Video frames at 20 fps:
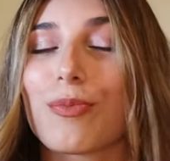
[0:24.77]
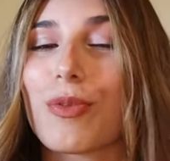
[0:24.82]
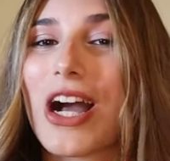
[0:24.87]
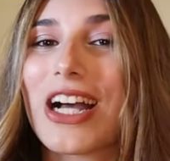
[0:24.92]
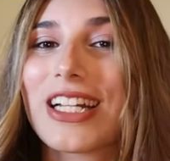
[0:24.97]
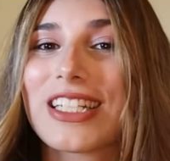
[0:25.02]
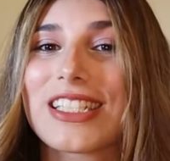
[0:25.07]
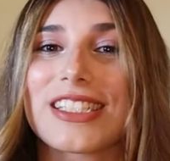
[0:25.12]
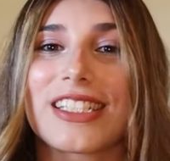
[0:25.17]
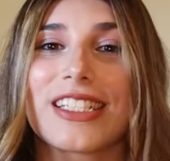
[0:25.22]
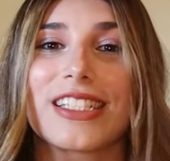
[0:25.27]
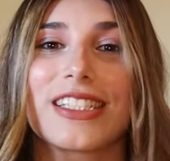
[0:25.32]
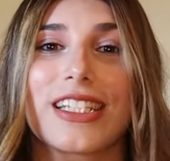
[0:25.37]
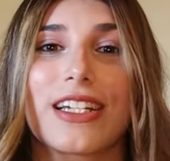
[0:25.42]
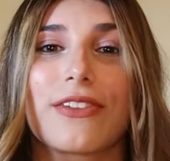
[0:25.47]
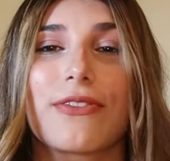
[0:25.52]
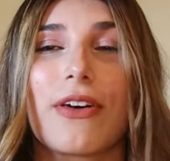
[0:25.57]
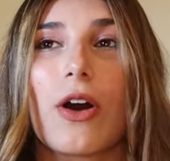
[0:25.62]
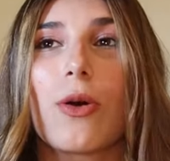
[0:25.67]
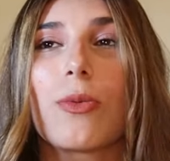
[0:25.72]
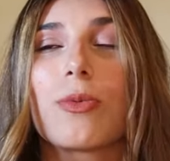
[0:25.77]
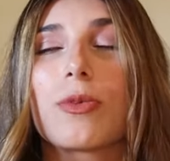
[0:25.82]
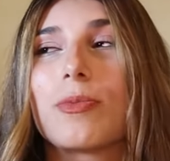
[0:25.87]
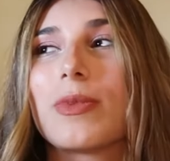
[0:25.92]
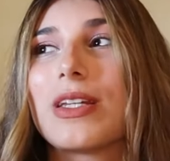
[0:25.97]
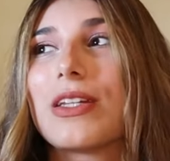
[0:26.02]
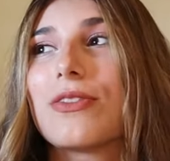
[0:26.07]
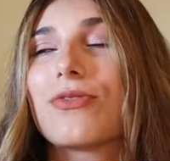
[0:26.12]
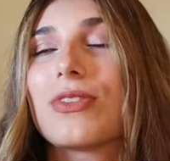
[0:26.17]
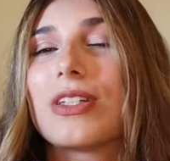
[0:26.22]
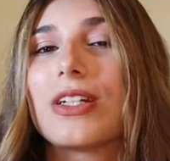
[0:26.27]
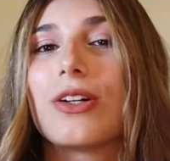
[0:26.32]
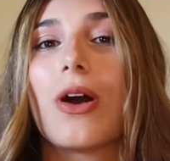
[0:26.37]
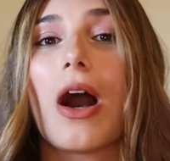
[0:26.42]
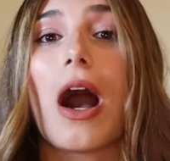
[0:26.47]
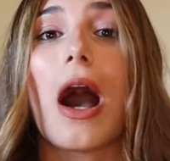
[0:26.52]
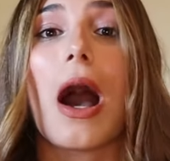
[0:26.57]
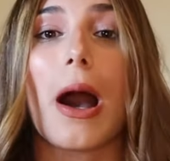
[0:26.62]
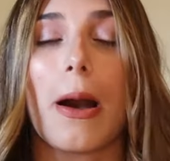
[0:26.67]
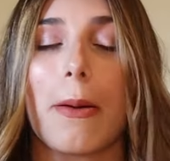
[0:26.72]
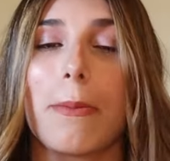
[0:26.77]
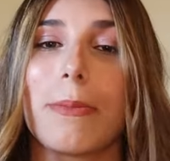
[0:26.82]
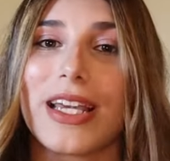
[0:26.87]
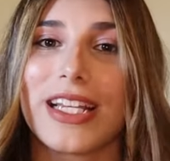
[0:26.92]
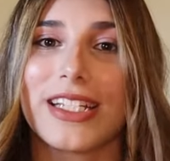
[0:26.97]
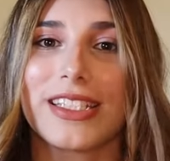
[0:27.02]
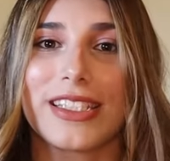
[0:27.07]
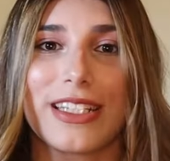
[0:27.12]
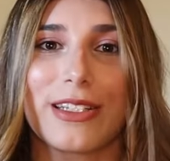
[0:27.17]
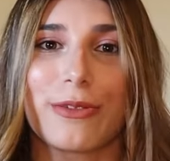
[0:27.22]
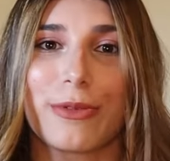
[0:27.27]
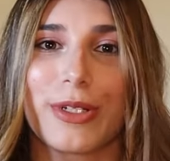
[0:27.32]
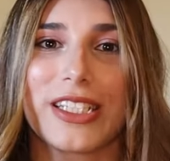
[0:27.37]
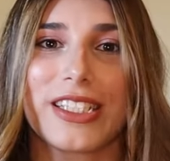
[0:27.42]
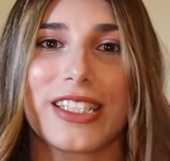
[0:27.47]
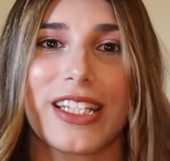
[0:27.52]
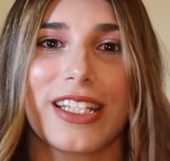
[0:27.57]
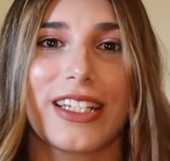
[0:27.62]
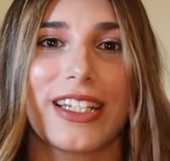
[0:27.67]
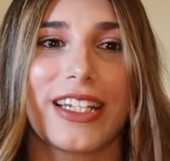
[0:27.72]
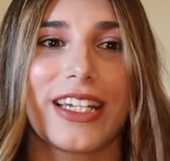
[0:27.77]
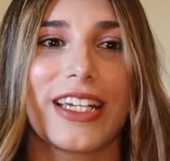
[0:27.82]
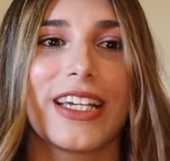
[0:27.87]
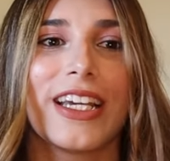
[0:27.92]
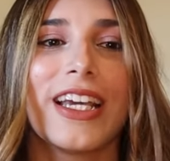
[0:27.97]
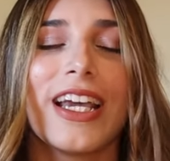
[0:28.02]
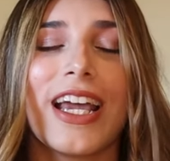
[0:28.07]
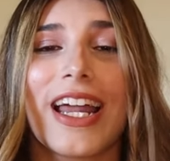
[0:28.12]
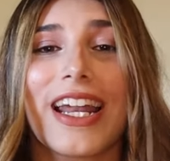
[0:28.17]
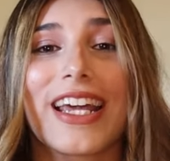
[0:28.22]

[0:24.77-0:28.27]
practices that have helped me feel amazing recently and